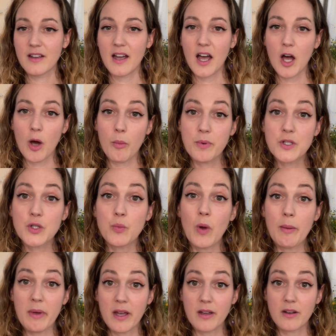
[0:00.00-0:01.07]
helps
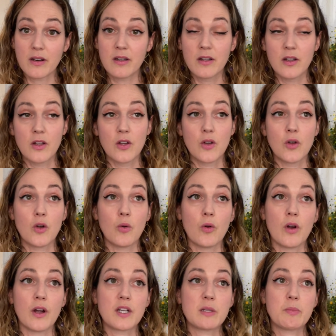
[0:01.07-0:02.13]
women who
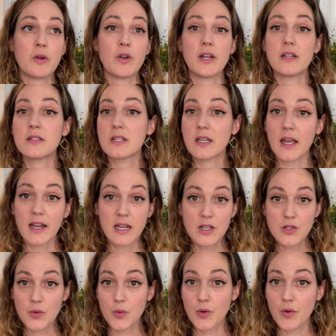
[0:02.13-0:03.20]
are experiencing any
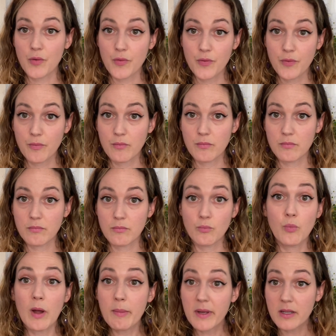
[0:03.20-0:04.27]
sort of
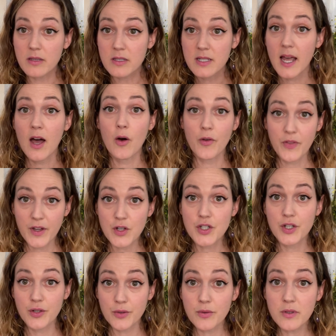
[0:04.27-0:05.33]
women's health
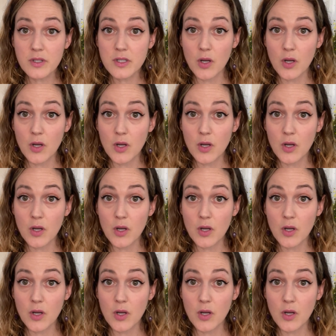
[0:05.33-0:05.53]
issues.